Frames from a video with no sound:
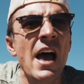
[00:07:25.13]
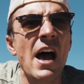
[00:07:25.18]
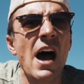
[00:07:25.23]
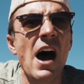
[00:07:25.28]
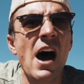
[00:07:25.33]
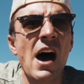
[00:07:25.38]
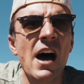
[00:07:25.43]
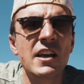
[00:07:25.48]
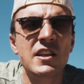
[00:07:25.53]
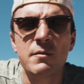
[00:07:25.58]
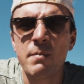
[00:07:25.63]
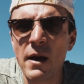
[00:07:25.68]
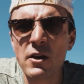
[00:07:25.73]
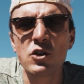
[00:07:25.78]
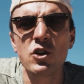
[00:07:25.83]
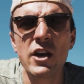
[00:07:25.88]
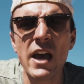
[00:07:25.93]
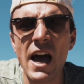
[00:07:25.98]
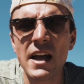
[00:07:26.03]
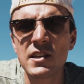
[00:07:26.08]

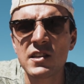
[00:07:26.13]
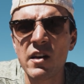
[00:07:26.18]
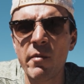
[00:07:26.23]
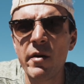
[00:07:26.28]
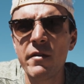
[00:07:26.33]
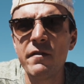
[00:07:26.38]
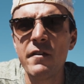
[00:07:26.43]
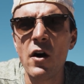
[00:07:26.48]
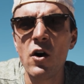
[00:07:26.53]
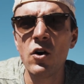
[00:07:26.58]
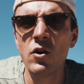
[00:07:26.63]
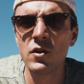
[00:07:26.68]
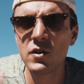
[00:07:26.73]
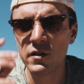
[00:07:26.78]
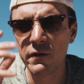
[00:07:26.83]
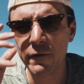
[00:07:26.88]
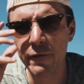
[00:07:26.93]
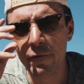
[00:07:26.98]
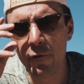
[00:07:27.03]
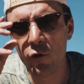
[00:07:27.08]
Especially at some of those
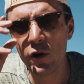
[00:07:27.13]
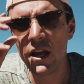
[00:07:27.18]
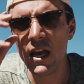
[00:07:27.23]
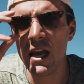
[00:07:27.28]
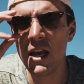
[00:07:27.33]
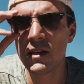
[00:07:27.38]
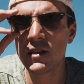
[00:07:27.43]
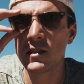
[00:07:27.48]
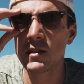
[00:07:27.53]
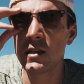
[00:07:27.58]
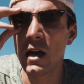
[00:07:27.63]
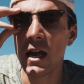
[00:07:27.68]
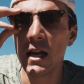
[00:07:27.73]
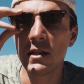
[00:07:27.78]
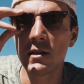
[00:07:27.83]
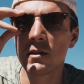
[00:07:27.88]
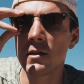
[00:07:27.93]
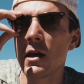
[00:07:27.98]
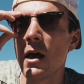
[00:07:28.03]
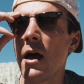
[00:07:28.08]
free
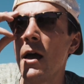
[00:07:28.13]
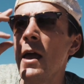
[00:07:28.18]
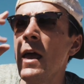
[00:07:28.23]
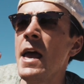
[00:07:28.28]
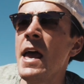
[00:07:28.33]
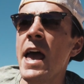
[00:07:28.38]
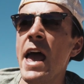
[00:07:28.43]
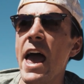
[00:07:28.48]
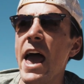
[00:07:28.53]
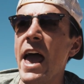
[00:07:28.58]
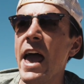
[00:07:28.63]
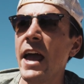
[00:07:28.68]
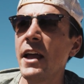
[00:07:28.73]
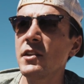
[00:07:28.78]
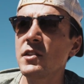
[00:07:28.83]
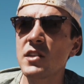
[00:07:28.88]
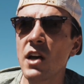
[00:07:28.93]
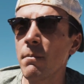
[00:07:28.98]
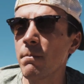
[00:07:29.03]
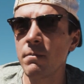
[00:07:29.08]
sites, and
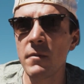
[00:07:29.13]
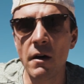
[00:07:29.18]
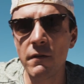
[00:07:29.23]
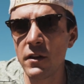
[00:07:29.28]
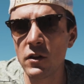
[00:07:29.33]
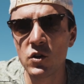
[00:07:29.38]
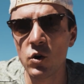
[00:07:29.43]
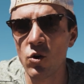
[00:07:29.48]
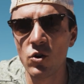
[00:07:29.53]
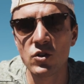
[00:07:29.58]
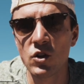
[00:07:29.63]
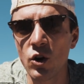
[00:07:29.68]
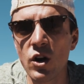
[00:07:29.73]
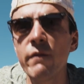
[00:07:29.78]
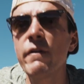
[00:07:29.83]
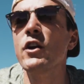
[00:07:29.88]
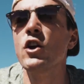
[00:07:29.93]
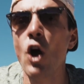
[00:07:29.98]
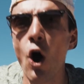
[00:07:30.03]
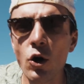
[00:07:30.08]
some of the tours don't
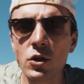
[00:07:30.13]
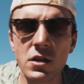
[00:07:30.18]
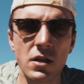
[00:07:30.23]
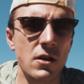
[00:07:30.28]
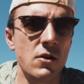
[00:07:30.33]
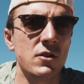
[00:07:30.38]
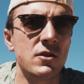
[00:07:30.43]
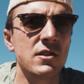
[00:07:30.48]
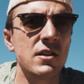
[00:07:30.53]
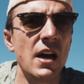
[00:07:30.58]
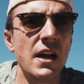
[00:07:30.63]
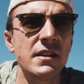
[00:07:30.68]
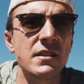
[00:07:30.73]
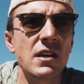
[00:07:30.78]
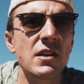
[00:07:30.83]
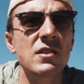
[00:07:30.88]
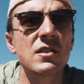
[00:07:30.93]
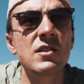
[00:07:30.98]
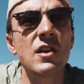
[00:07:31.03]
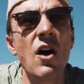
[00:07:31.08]
even go to those
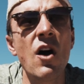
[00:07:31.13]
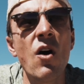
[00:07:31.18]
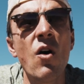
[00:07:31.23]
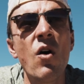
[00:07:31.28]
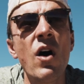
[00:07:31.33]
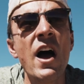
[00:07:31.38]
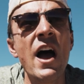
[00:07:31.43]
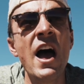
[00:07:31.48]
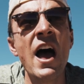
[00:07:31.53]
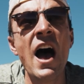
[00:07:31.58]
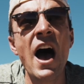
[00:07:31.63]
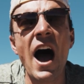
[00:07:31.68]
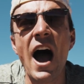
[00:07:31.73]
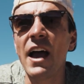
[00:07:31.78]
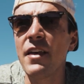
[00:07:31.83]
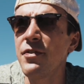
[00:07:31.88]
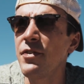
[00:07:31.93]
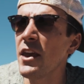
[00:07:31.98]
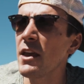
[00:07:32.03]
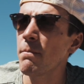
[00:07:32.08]
sites. So I
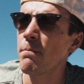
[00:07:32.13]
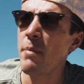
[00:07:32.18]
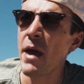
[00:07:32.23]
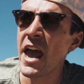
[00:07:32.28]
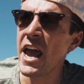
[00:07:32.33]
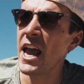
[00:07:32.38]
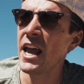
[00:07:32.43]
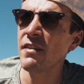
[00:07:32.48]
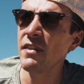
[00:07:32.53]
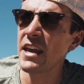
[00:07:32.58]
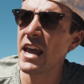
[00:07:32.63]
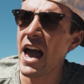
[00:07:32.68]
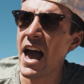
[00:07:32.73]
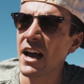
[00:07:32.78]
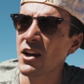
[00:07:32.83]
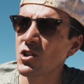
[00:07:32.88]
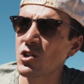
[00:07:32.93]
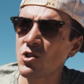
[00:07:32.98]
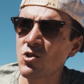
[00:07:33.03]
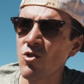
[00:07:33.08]
think paying the
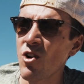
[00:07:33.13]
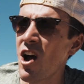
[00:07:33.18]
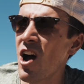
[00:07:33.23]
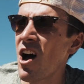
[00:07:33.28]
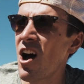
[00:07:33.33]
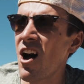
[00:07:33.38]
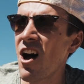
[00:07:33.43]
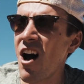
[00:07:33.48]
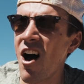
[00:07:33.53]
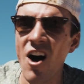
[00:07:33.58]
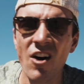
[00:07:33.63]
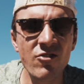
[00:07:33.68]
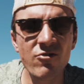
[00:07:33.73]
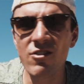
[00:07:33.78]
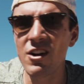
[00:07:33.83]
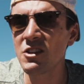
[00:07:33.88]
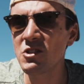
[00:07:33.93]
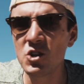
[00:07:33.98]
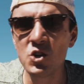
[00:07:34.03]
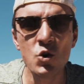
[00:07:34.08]
extra
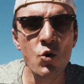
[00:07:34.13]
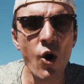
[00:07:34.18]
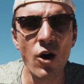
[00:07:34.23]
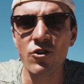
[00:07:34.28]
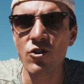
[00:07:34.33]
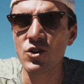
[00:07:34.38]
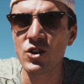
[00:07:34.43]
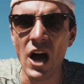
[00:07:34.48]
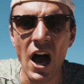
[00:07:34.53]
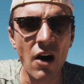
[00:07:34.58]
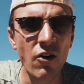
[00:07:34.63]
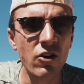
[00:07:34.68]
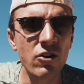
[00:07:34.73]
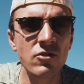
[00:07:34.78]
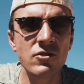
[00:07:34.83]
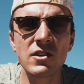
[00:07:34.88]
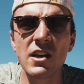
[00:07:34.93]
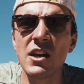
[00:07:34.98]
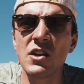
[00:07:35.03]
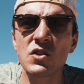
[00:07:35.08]
$100,
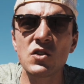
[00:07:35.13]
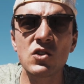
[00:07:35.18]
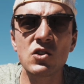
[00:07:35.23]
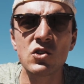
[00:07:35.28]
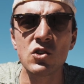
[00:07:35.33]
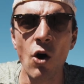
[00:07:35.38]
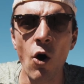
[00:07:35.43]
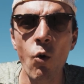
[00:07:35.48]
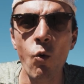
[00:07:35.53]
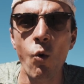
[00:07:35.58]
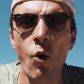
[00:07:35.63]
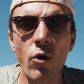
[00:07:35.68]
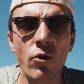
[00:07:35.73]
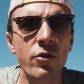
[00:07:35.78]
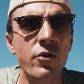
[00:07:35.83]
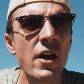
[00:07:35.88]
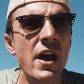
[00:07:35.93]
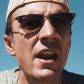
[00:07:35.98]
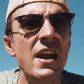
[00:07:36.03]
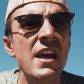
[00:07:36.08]
$200 is so
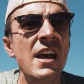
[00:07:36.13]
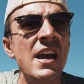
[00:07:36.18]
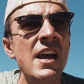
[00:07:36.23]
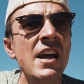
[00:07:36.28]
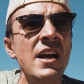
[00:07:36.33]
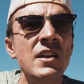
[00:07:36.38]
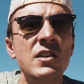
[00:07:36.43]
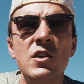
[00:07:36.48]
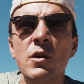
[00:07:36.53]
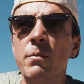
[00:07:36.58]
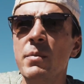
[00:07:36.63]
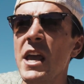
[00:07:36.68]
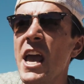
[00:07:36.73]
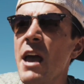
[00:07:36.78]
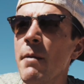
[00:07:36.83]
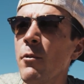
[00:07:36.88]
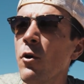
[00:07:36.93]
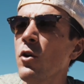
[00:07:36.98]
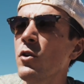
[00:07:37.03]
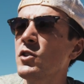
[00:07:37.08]
worth it to be
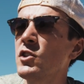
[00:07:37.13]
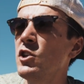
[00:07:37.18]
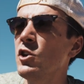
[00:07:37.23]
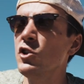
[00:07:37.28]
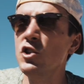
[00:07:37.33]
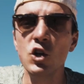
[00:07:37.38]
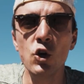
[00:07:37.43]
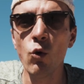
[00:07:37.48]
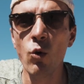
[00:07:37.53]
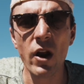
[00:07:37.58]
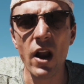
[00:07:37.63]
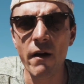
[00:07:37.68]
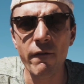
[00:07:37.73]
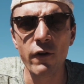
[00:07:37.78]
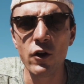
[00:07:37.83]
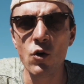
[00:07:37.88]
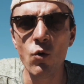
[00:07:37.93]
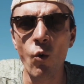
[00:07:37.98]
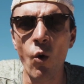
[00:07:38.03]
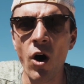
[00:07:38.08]
able to do whatever
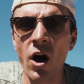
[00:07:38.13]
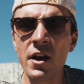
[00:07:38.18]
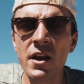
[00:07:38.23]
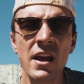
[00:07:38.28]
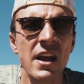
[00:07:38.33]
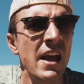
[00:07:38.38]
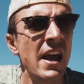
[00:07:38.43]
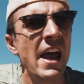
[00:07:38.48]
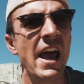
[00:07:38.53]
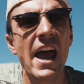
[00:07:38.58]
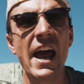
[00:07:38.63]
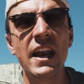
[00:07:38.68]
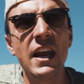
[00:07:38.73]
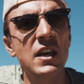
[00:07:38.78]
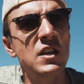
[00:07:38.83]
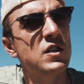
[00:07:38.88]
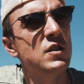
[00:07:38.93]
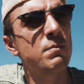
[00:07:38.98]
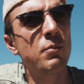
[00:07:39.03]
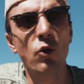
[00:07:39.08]
you want and
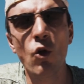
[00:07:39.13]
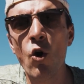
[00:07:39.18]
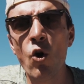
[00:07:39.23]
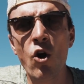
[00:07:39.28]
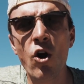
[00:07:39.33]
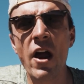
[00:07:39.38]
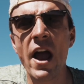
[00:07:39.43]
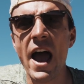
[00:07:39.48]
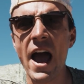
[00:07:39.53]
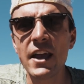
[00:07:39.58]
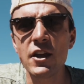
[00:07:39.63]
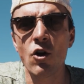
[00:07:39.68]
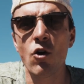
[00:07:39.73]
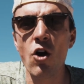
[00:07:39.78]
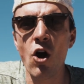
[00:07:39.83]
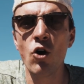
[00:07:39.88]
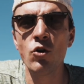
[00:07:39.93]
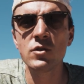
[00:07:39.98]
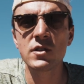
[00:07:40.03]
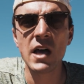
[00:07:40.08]
explore at your
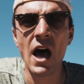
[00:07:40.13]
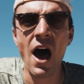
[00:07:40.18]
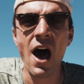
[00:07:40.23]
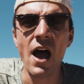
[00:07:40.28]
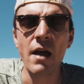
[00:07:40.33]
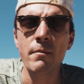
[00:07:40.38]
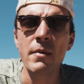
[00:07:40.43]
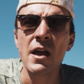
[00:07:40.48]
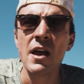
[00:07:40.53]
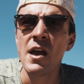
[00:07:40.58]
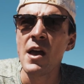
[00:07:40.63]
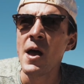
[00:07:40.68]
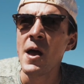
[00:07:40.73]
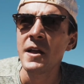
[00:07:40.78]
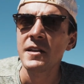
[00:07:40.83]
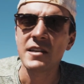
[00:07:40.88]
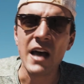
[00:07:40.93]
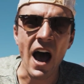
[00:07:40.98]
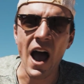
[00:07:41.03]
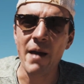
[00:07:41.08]
own time.
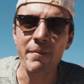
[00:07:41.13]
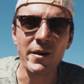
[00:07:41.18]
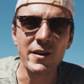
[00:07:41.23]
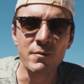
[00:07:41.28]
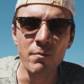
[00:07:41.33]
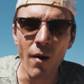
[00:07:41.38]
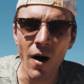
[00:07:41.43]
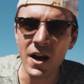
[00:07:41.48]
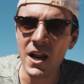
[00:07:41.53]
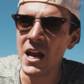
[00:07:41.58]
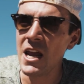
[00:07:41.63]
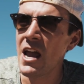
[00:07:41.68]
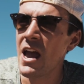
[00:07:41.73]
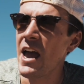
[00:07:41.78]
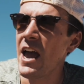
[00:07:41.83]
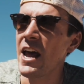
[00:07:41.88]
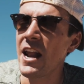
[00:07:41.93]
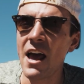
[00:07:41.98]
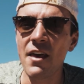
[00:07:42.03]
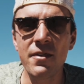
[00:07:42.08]
Time is money,
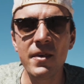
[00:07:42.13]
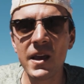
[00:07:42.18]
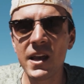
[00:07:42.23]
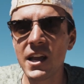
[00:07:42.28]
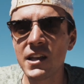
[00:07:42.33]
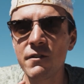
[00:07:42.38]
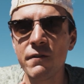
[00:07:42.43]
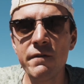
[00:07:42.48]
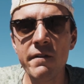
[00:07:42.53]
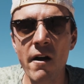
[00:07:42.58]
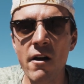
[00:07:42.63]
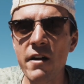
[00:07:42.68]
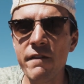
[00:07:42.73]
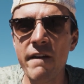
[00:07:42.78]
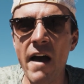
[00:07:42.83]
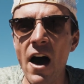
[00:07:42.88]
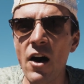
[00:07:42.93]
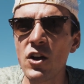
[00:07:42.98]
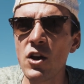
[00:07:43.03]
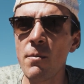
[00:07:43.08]
and I think it's very
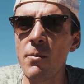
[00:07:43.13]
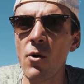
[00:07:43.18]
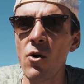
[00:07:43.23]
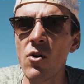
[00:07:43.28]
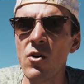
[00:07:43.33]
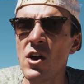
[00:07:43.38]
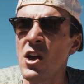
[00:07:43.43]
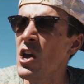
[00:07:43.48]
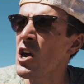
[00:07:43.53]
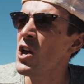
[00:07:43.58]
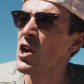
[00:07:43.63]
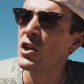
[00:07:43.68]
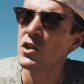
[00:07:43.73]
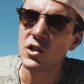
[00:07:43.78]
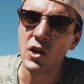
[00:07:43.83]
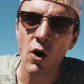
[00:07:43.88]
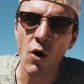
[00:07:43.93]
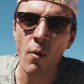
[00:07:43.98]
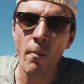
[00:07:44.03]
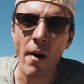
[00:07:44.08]
valuable.
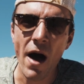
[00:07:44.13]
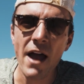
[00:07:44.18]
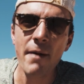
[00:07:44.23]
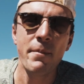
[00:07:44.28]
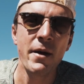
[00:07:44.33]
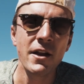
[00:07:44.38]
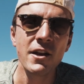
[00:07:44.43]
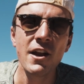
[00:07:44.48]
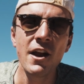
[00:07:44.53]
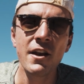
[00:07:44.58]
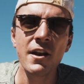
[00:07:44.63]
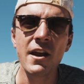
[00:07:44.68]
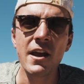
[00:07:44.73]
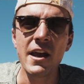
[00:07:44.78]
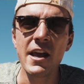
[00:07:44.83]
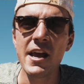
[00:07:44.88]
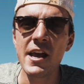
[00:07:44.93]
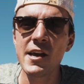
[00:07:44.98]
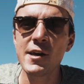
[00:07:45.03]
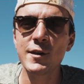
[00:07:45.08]
So my opinion
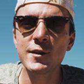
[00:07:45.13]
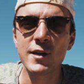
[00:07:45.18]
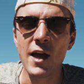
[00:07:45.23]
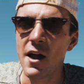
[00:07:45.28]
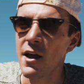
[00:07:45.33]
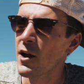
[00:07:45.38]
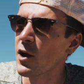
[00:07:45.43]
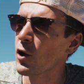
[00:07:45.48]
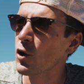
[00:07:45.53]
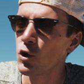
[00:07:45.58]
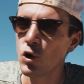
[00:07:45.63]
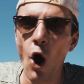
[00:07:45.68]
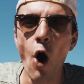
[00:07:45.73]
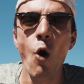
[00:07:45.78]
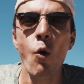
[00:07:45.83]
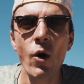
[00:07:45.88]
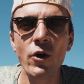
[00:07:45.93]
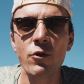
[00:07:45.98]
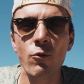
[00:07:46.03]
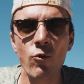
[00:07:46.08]
is go
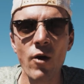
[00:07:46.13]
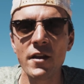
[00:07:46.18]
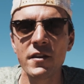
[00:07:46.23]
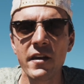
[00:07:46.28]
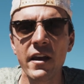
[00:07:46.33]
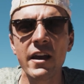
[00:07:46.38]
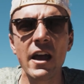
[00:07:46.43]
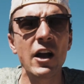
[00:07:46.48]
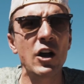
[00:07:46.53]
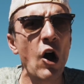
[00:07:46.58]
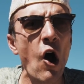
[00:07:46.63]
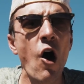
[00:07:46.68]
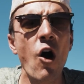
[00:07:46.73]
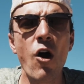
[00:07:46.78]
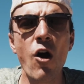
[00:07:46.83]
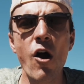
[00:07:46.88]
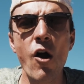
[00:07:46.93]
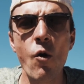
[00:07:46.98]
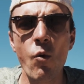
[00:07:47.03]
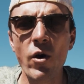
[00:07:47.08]
with renting a
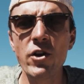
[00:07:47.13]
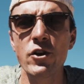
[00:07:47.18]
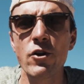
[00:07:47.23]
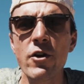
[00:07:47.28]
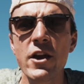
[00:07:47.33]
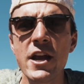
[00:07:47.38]
car when you're